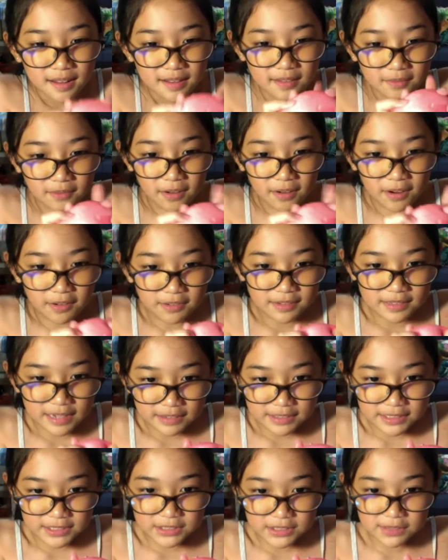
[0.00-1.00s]
Wow, now
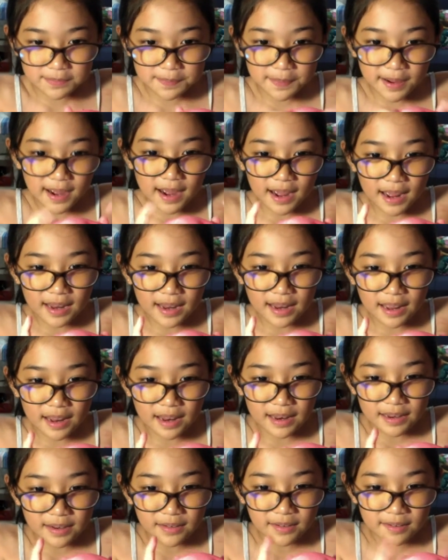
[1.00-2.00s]
it's super hard
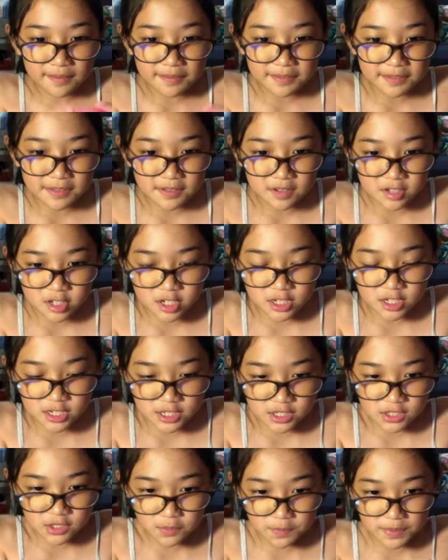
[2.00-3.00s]
and if you squish it, it's
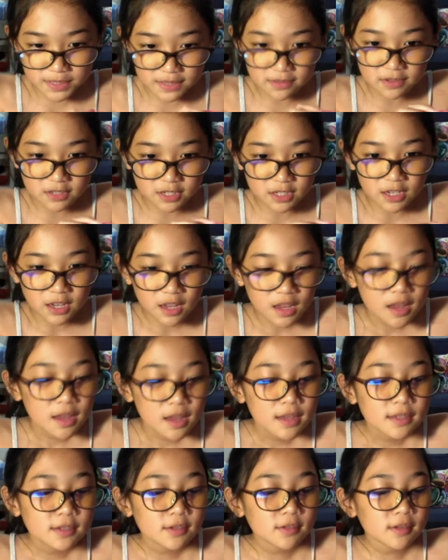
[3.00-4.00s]
super squishy.
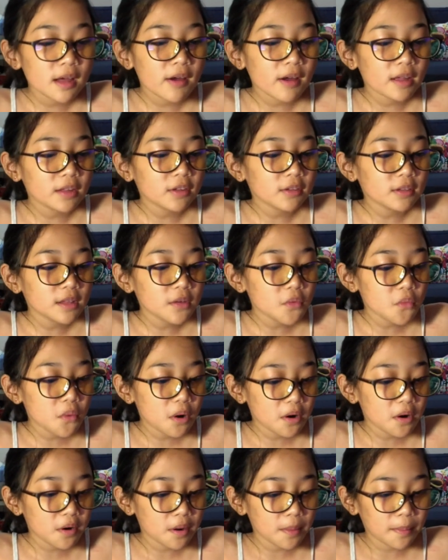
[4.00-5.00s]
So now I don't need to
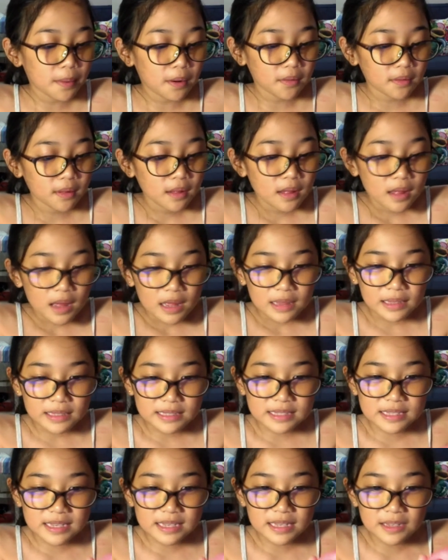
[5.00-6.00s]
worry about the
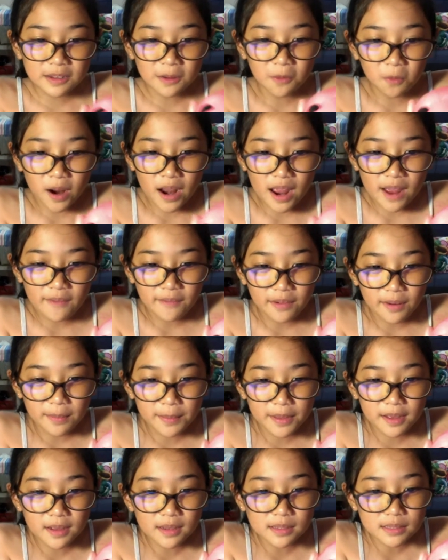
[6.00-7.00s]
skin or whatever
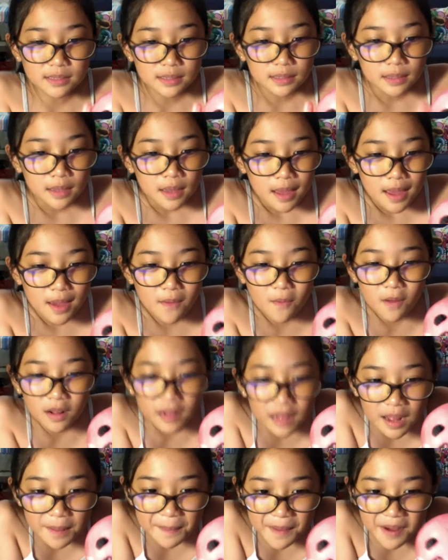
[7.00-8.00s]
because it won't
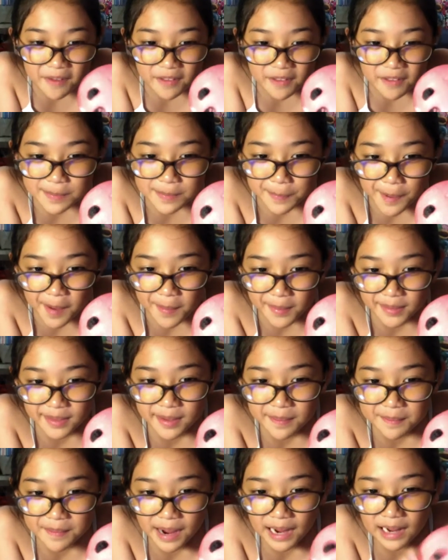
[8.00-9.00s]
come out.
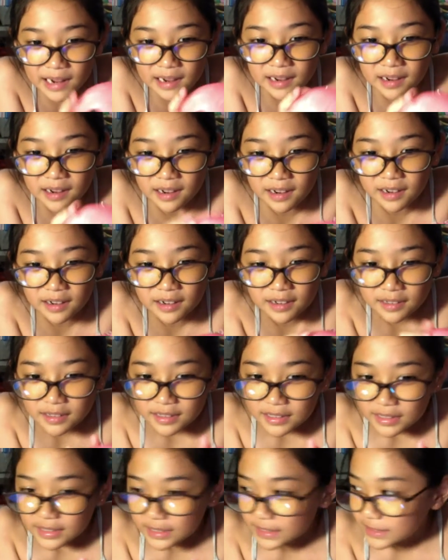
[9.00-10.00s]
permanent marker.
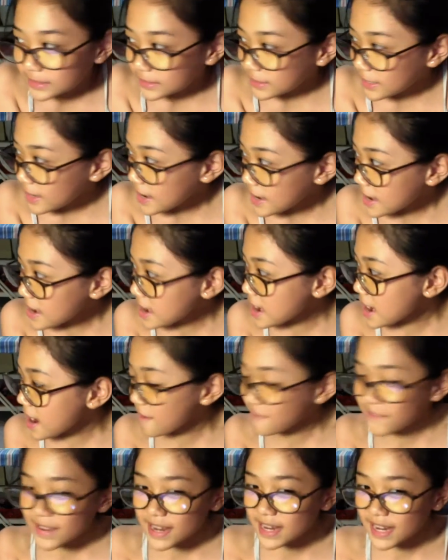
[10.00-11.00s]
So I
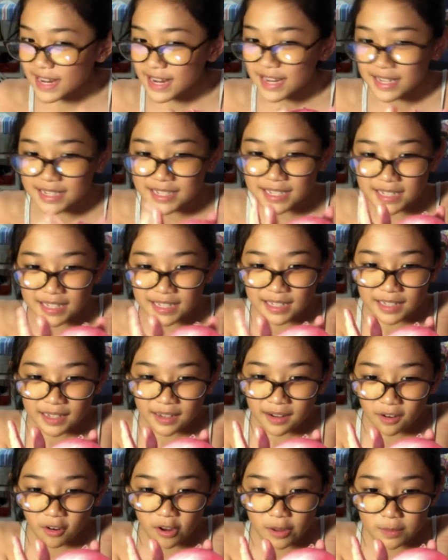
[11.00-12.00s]
love it!
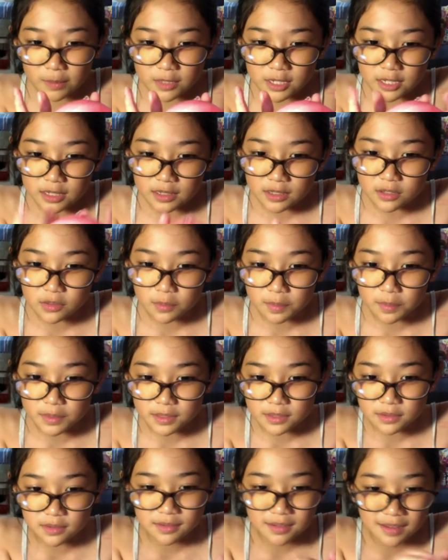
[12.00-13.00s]
OMG, super
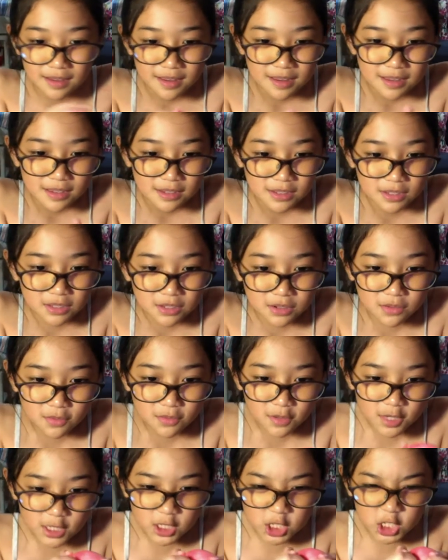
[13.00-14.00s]
squish.
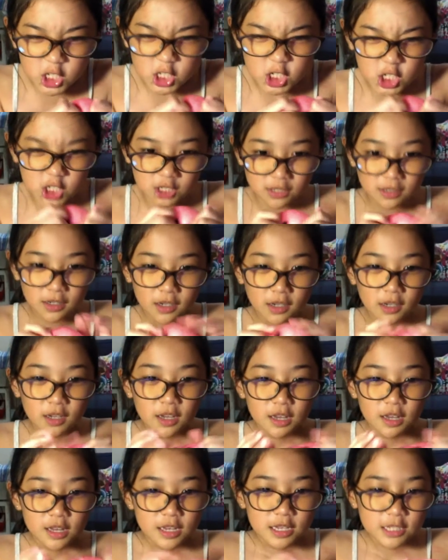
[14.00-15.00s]
Squish!
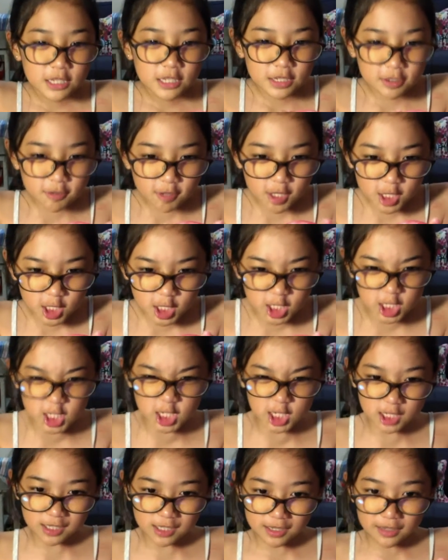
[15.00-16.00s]

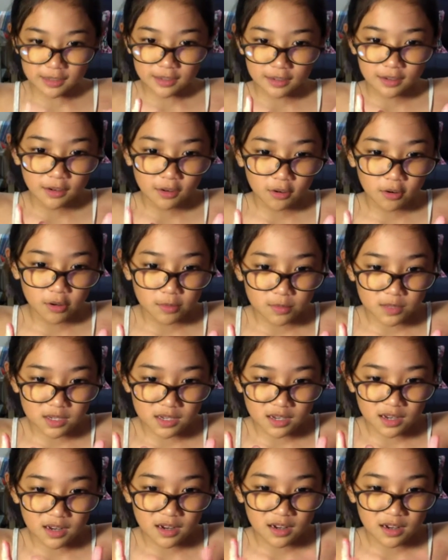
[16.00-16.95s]
Squish! OMG.